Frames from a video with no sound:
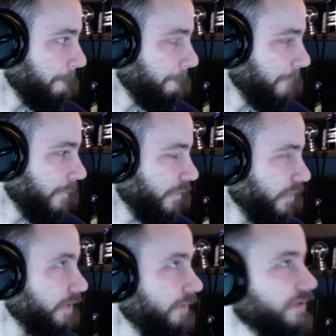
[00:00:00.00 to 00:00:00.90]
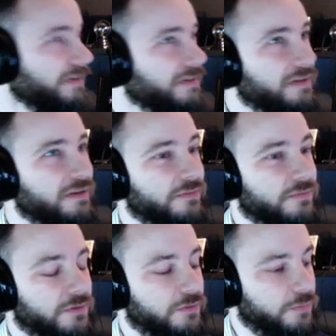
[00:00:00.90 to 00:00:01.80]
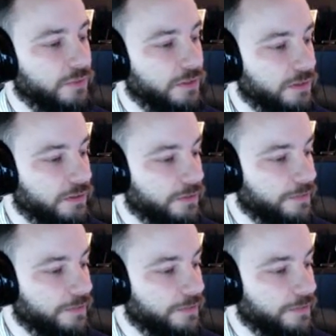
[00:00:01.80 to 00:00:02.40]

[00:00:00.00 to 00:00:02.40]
I'm really trying to think if there would be...